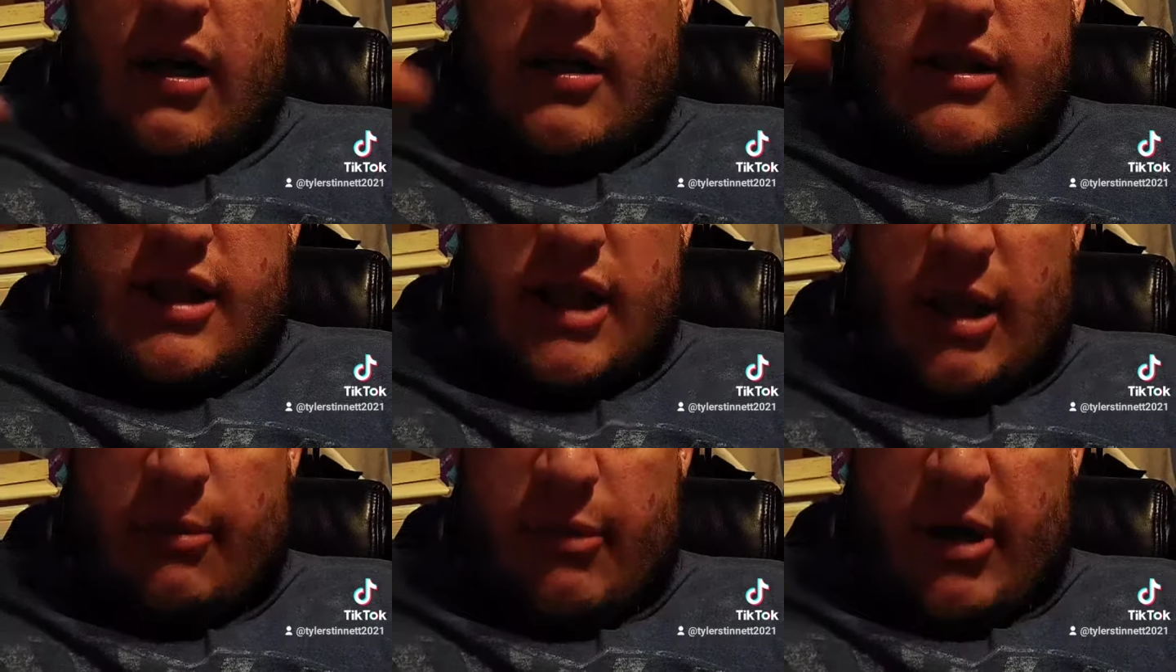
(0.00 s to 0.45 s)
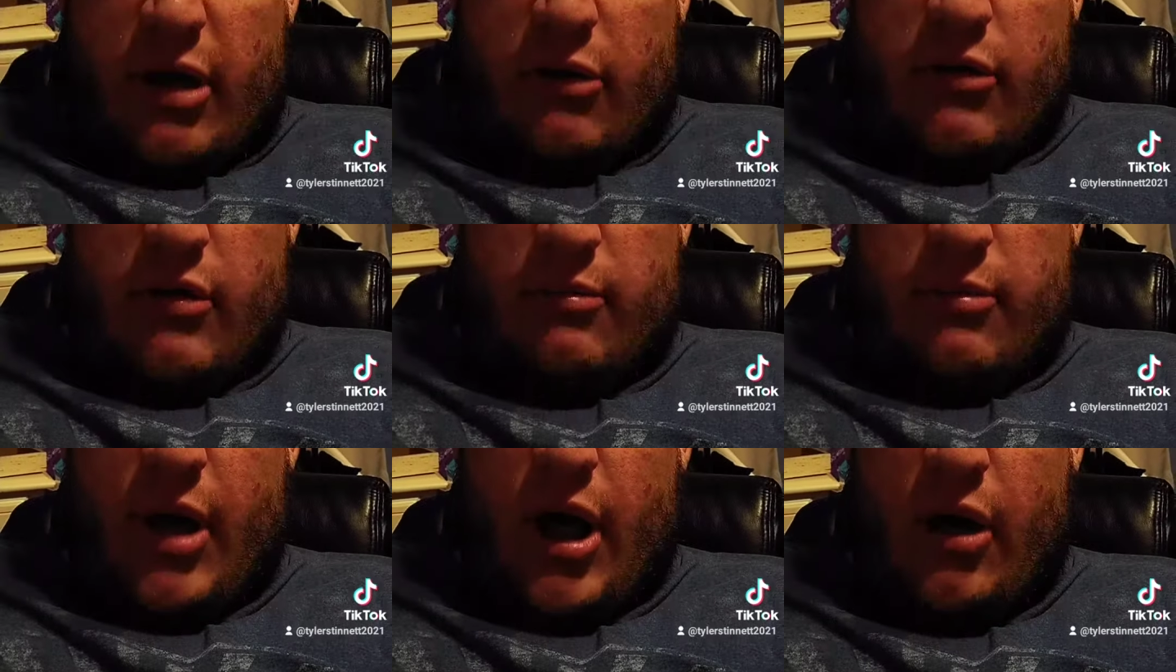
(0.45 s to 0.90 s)
somebody
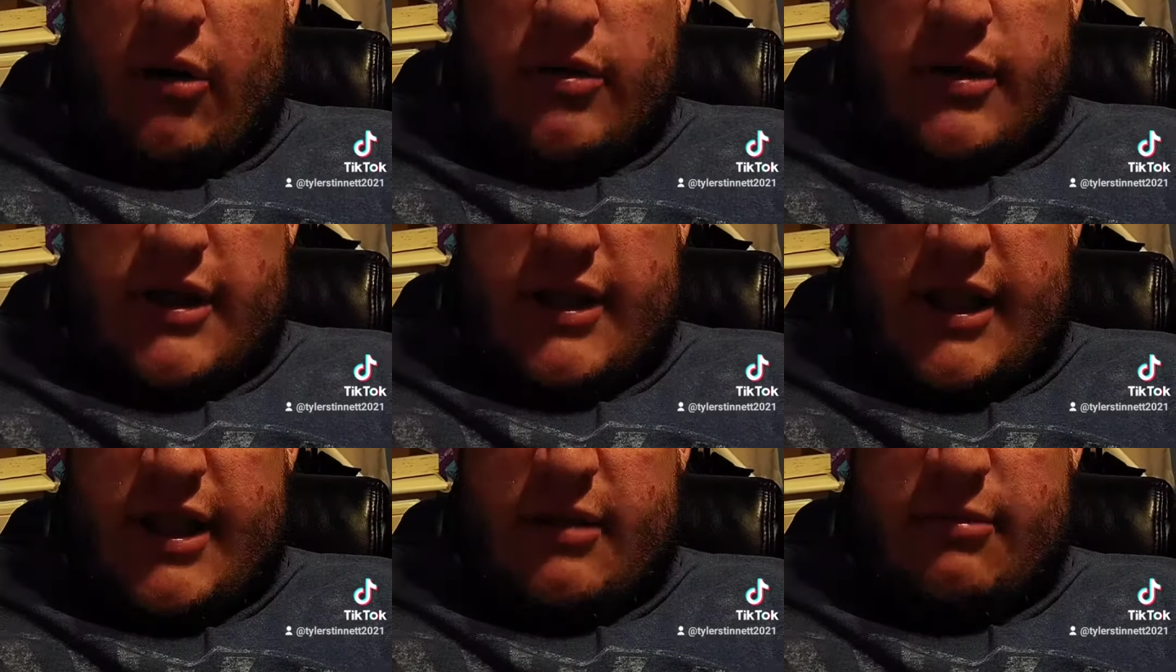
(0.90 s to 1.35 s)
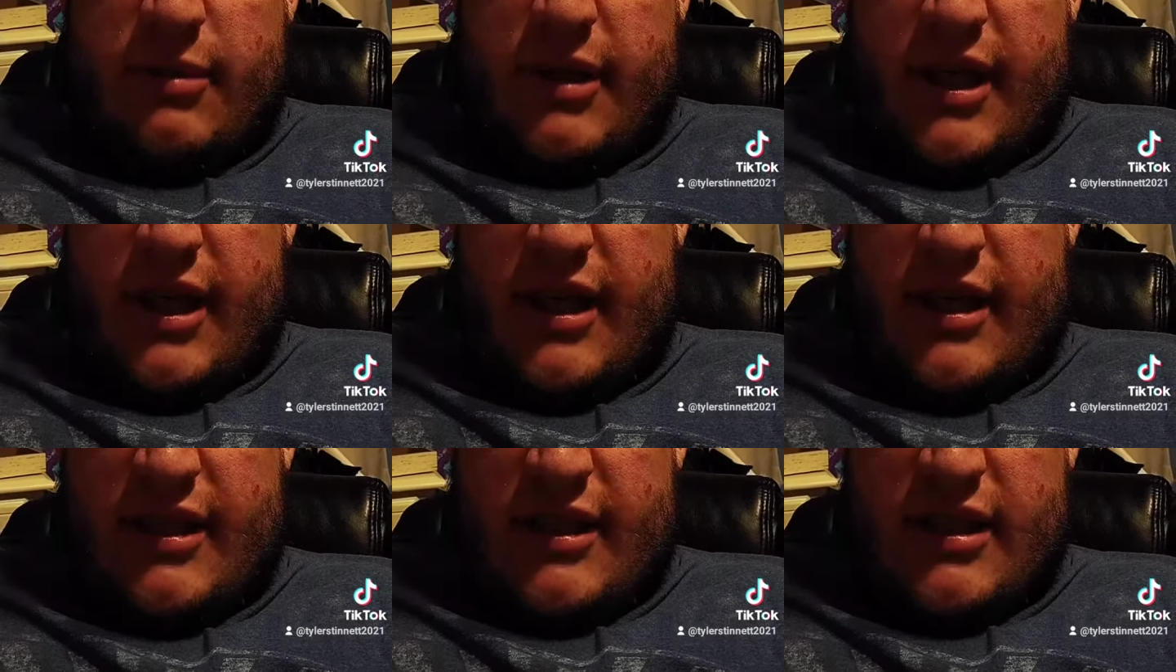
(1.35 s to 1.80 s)
would post this
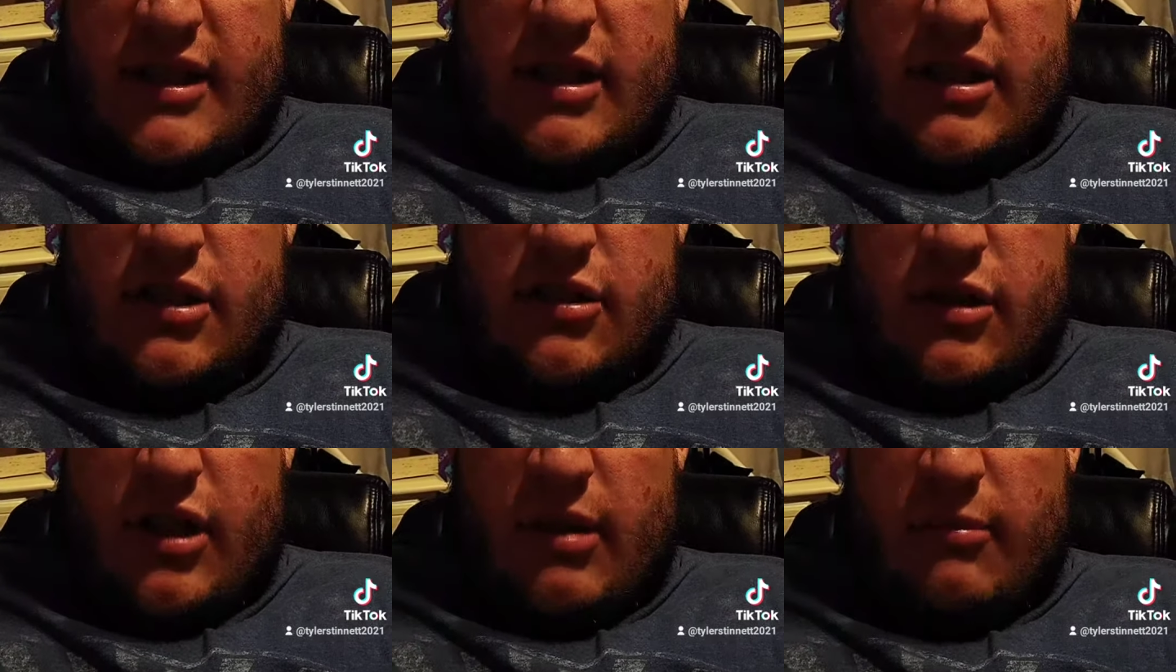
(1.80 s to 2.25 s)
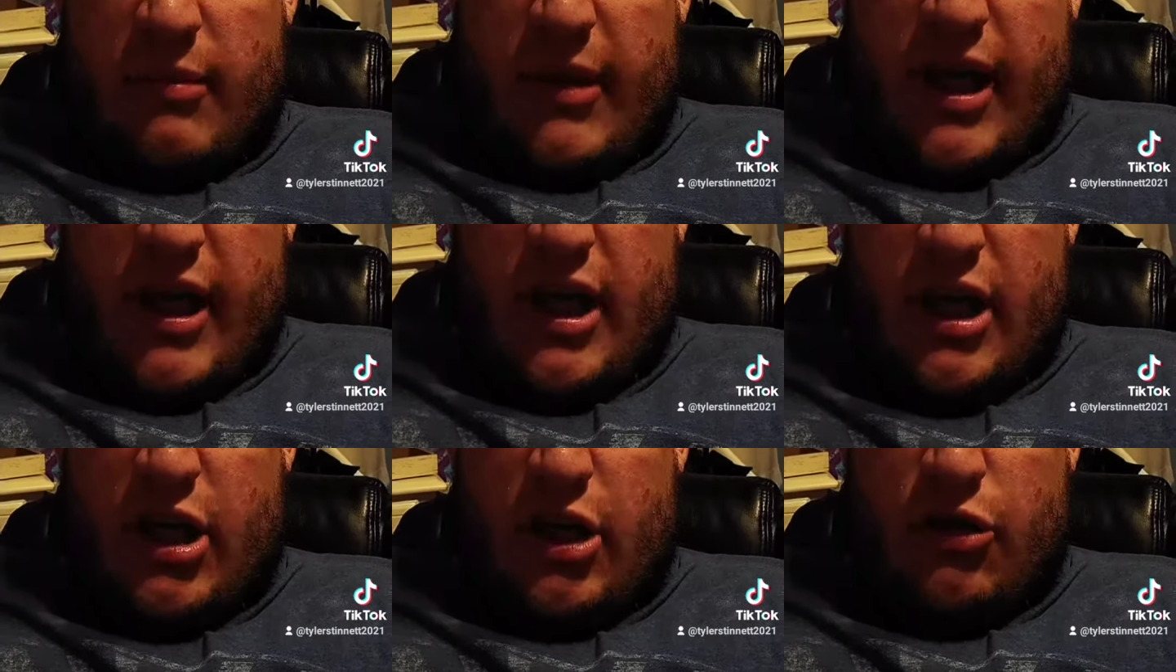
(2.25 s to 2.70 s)
because this is going to
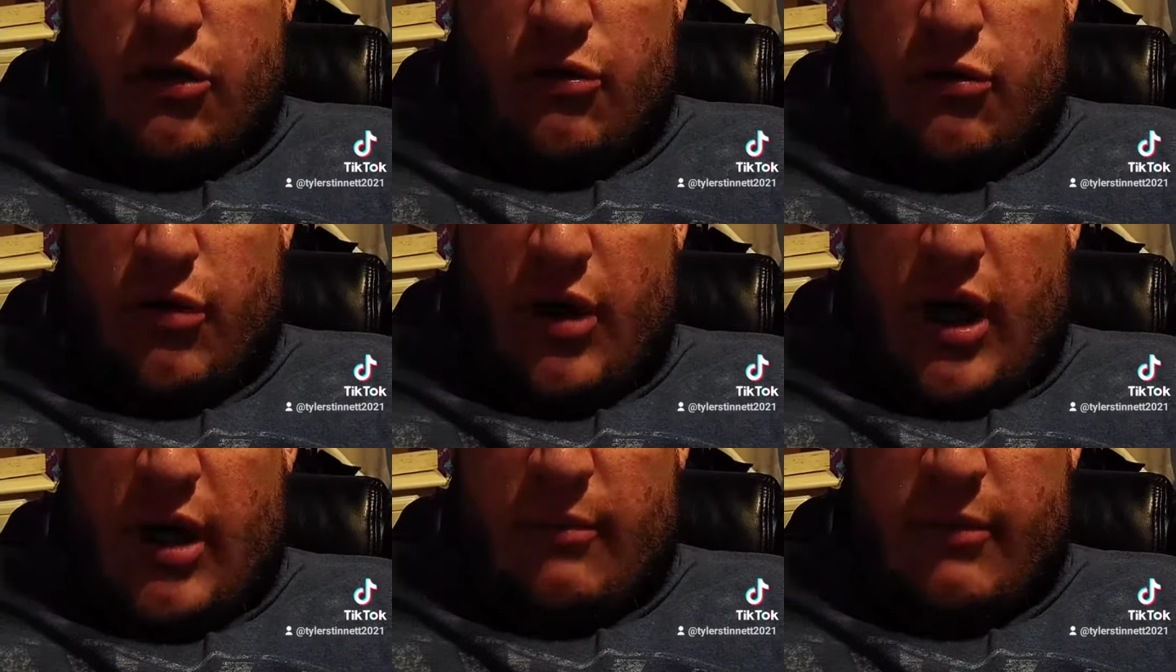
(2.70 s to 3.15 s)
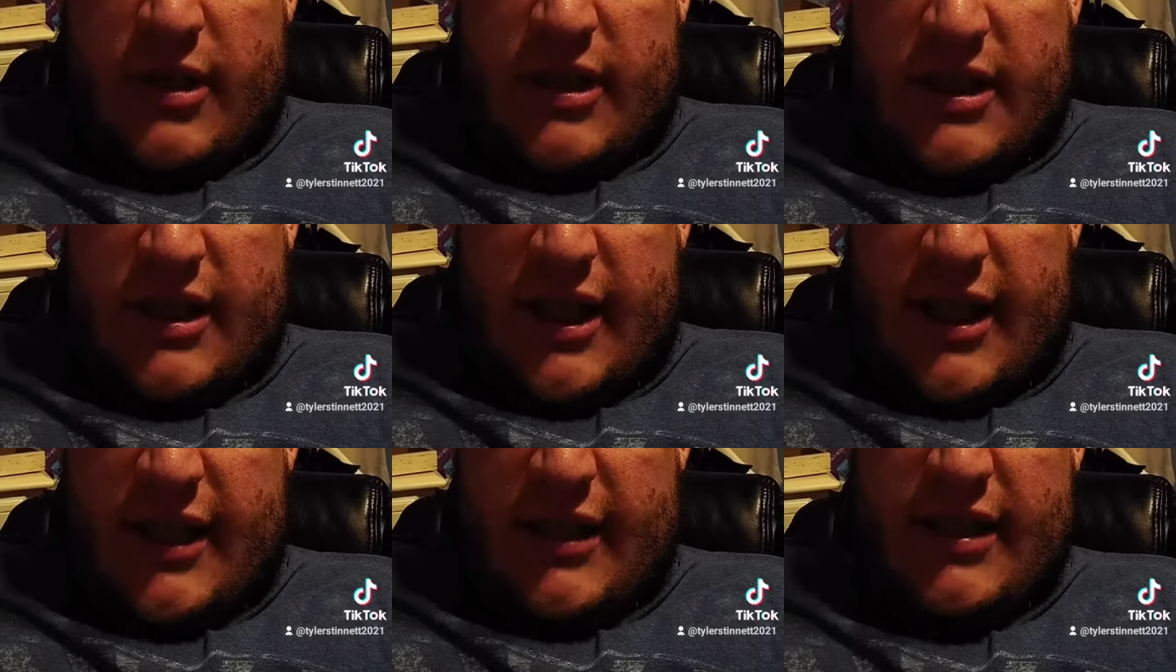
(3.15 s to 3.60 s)
make it
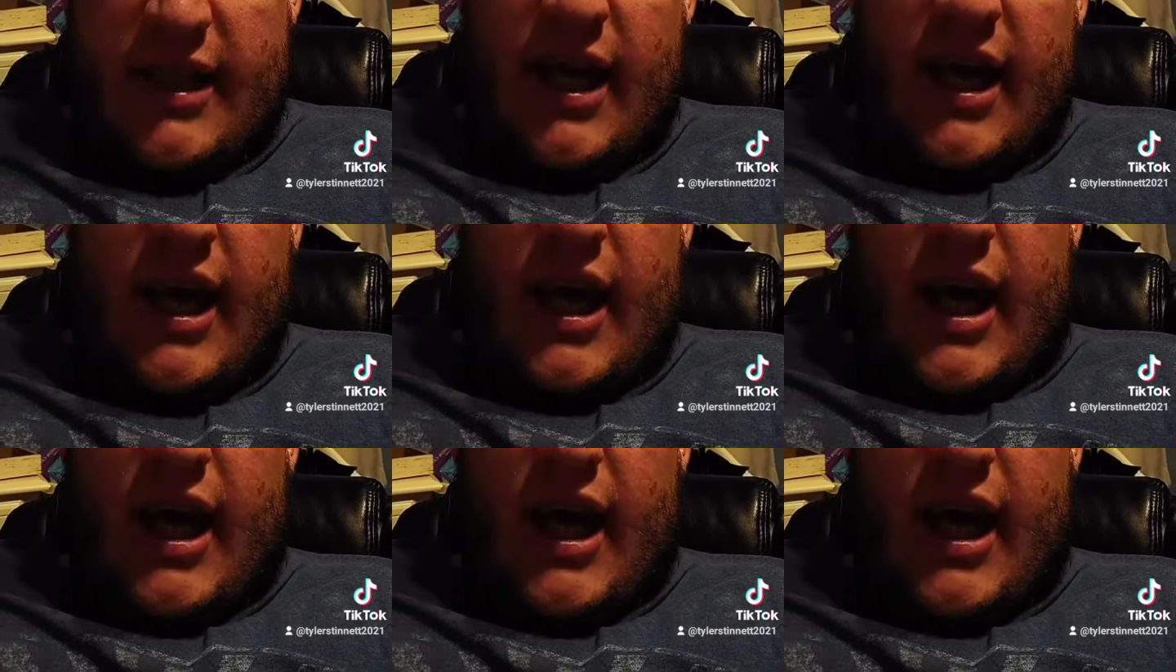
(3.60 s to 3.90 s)
dramatized